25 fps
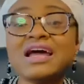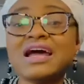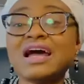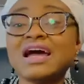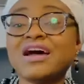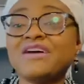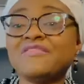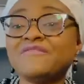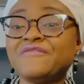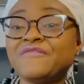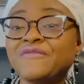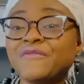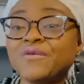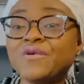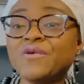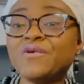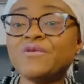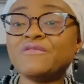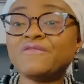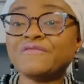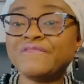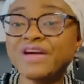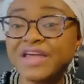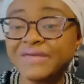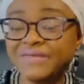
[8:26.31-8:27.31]
4
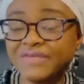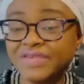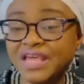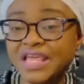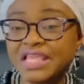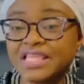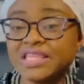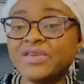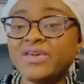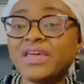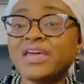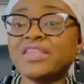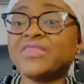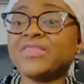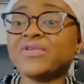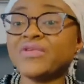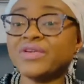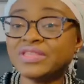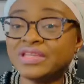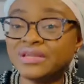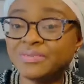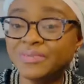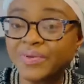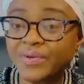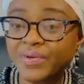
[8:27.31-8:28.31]
or 5 years, you get
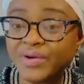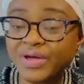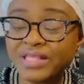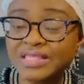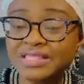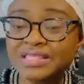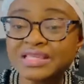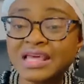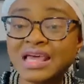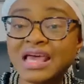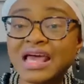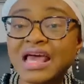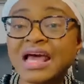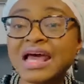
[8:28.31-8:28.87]
13 points.